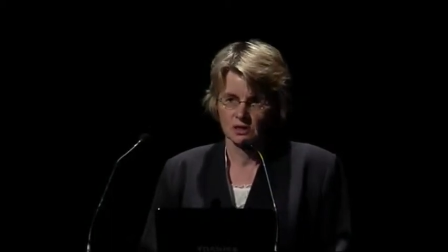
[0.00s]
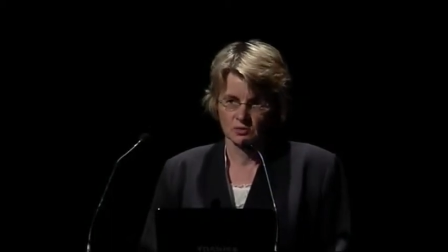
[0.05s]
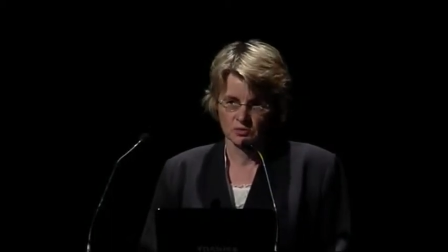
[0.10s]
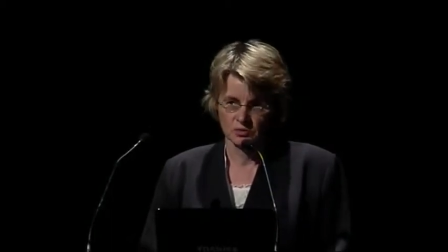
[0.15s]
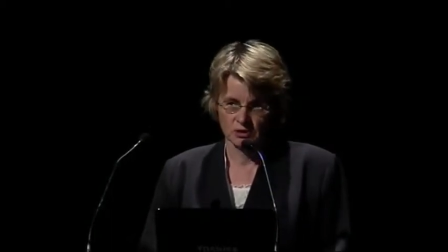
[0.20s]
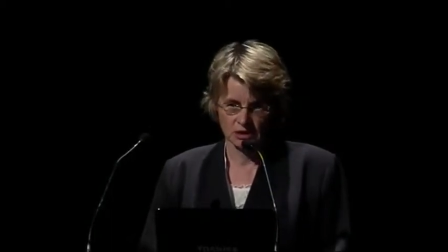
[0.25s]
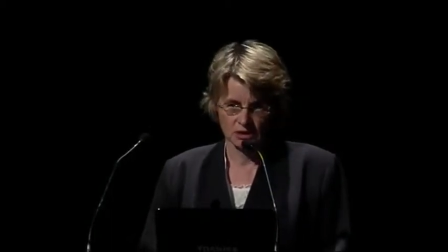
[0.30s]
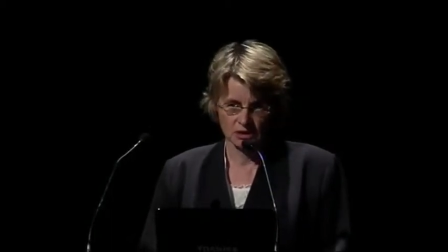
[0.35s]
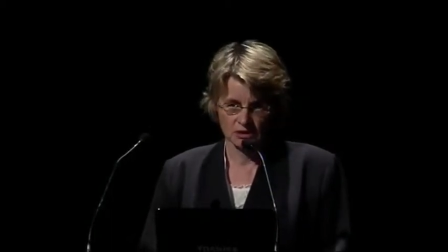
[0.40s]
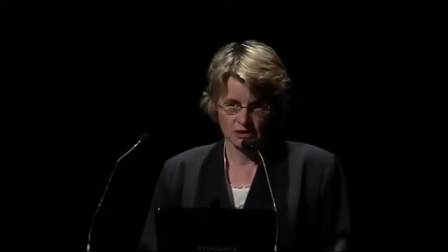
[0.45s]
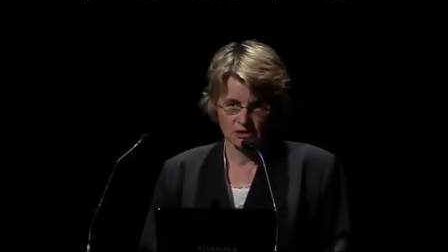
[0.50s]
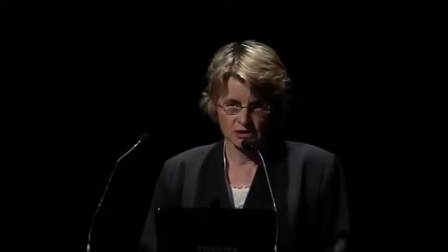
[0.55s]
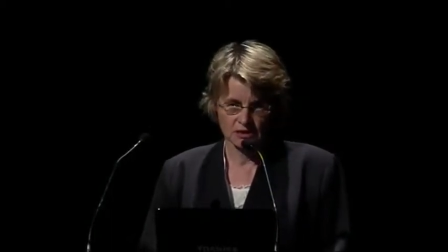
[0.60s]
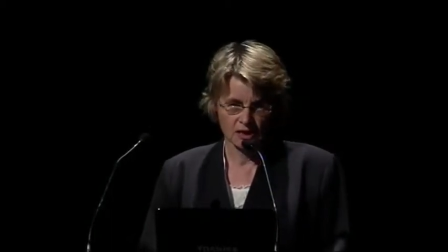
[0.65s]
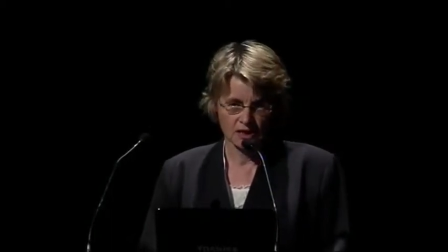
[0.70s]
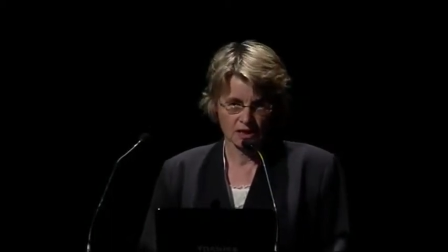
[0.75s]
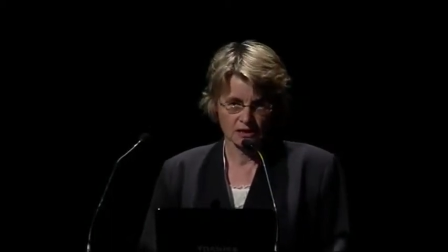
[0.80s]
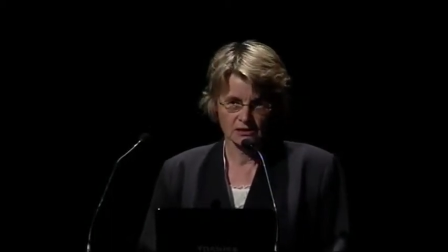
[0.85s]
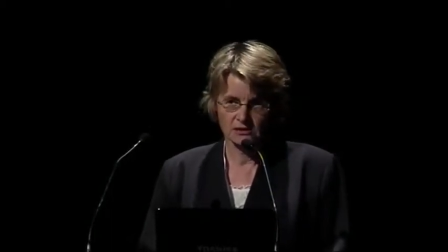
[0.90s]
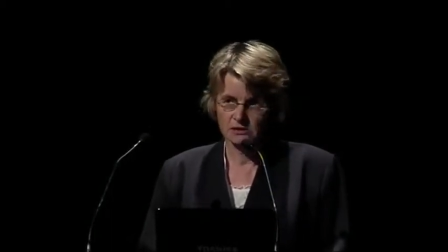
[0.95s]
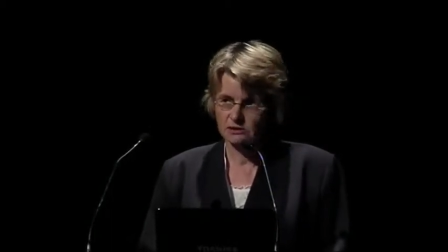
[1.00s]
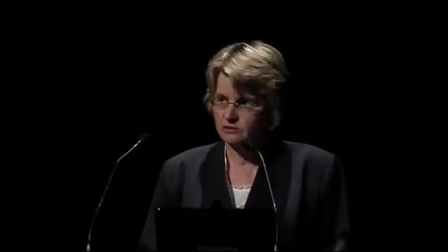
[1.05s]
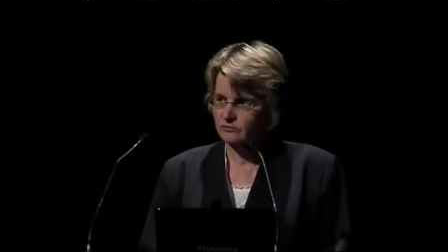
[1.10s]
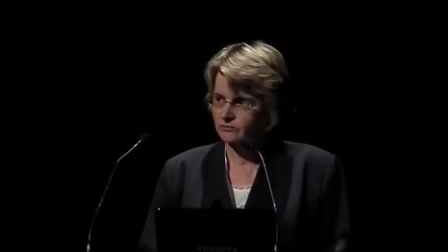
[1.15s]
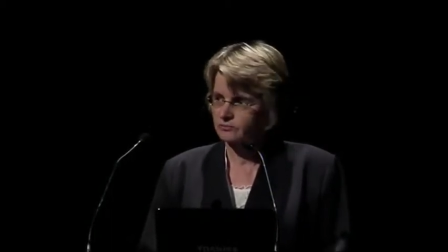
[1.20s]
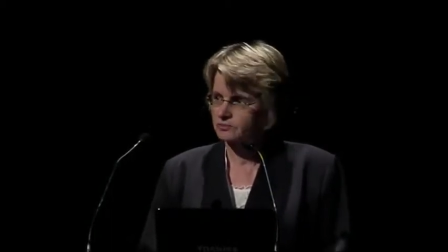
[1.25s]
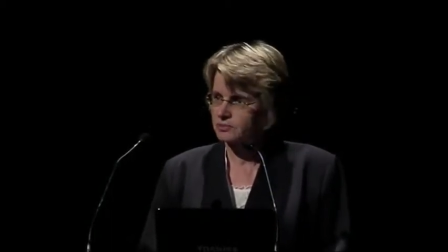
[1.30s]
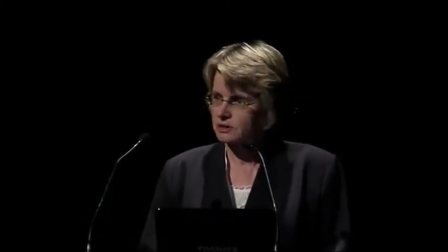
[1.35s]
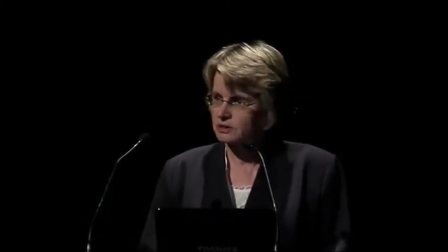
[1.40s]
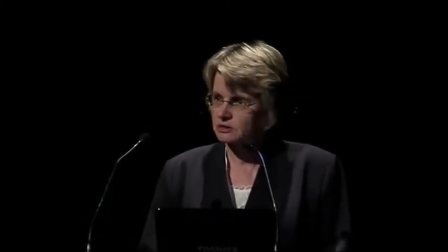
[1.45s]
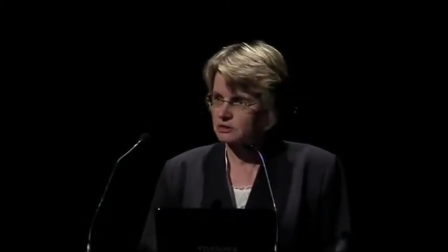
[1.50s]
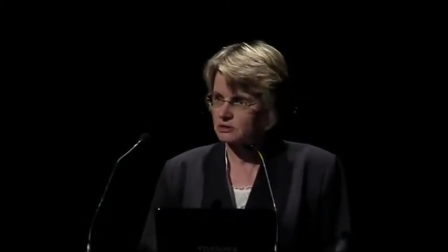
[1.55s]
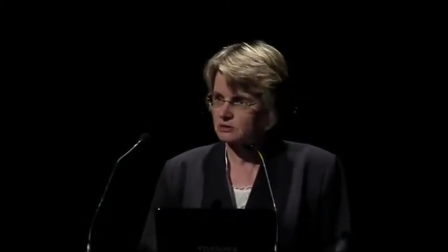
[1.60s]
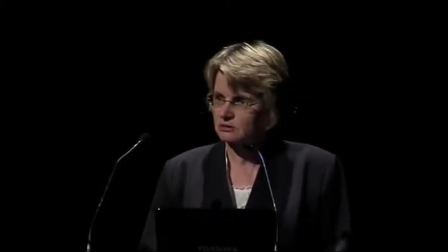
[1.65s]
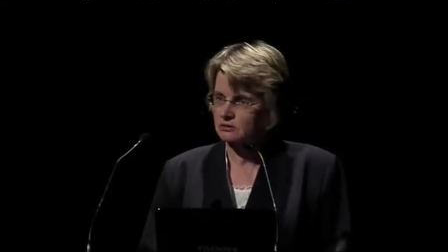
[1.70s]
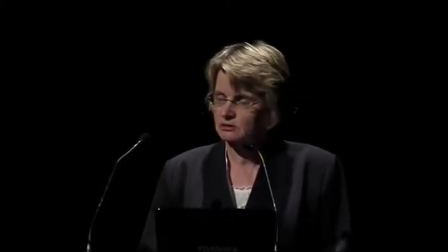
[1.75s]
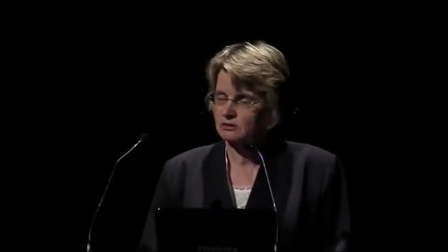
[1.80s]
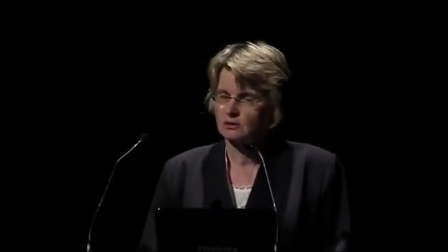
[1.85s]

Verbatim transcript: When you get into data, it's a different picture.